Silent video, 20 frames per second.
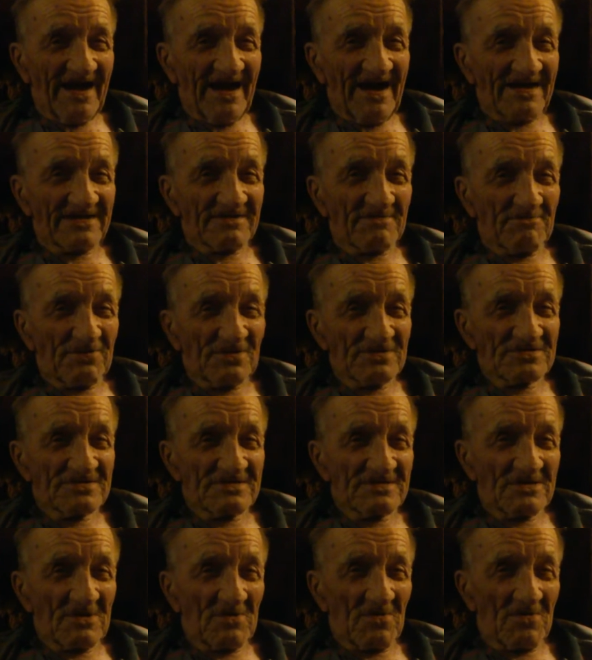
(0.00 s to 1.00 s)
as a
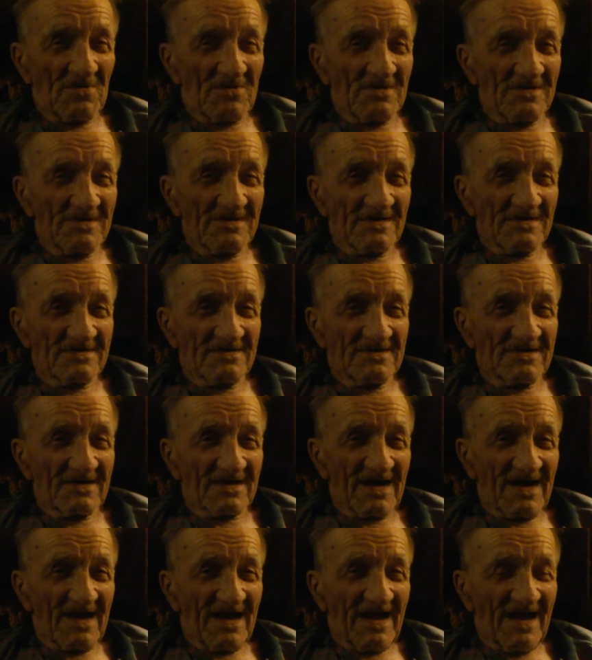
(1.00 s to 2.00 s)
prisoner of war
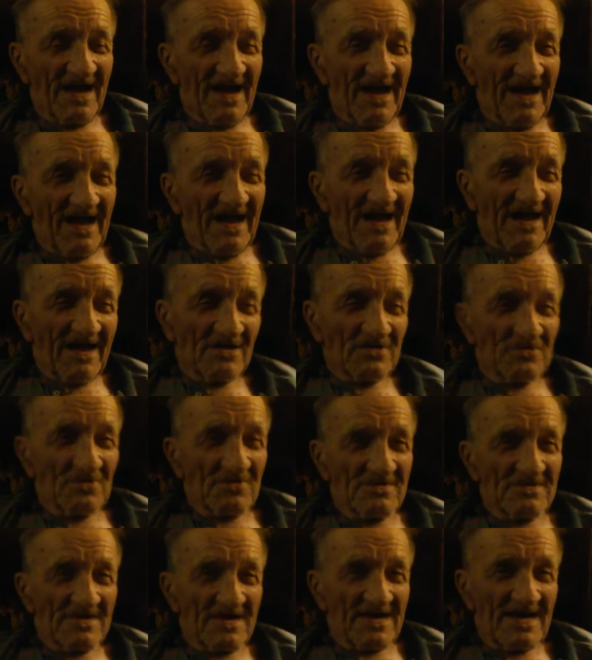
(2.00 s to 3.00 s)

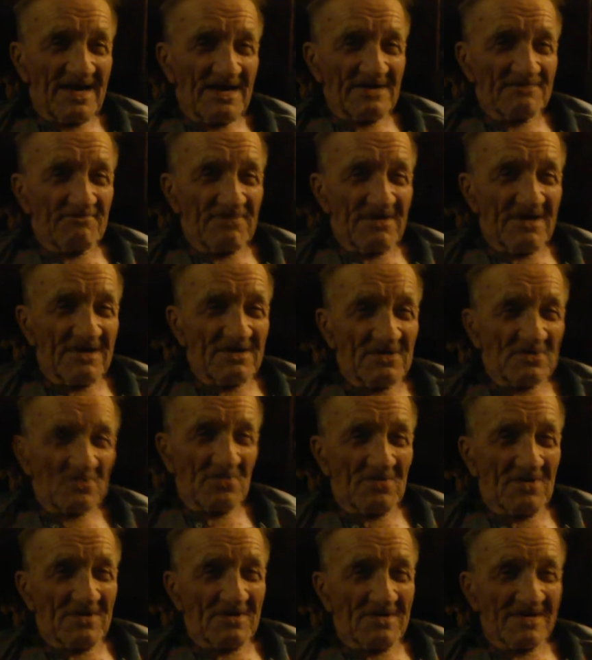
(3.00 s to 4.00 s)
during the last part of
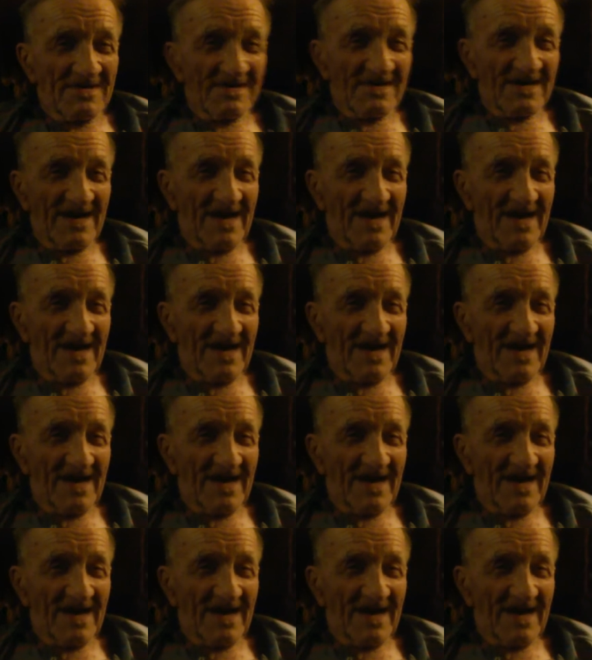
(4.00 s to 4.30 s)
the war.